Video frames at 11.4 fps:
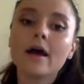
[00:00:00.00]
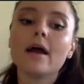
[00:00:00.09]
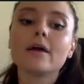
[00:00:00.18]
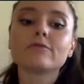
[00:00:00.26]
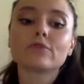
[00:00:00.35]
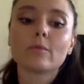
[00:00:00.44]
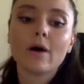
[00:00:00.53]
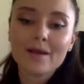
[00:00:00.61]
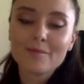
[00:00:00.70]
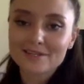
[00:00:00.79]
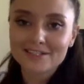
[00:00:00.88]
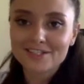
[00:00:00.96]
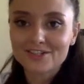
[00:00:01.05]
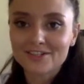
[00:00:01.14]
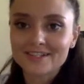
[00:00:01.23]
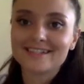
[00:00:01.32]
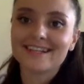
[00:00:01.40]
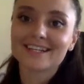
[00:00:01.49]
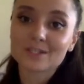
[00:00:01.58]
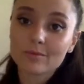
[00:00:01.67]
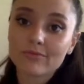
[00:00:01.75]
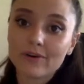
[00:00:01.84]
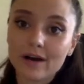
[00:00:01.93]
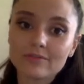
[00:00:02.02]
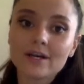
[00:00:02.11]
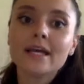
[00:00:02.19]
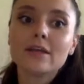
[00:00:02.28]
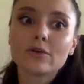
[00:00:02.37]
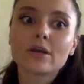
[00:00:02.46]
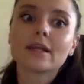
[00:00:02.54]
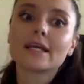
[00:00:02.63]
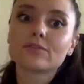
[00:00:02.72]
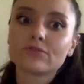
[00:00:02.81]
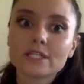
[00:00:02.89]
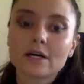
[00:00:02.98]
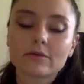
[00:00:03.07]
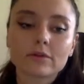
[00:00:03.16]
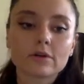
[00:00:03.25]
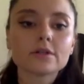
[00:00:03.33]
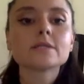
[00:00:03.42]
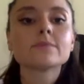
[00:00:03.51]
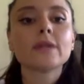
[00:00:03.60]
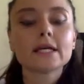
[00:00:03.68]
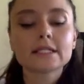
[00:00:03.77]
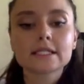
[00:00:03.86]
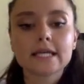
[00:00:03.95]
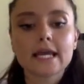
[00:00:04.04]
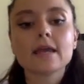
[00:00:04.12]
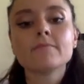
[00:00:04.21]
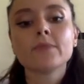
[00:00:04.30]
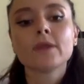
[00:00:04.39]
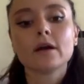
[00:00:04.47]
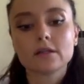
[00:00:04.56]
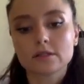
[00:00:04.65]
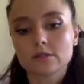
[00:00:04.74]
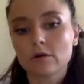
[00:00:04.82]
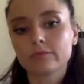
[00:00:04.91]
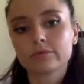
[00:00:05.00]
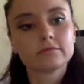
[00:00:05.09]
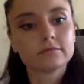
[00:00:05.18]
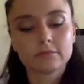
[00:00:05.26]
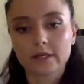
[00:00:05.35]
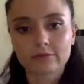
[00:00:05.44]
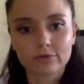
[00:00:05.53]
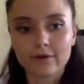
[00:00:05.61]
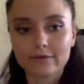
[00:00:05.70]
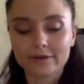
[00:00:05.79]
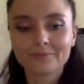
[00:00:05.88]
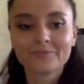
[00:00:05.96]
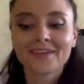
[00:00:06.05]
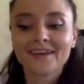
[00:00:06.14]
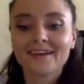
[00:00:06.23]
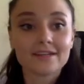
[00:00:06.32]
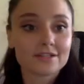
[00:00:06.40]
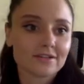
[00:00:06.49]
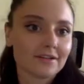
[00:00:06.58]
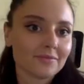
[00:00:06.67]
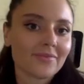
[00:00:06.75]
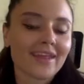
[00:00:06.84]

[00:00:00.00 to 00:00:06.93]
And from high positions like top 5, you can get free downloads and stay in top like forever. That's all.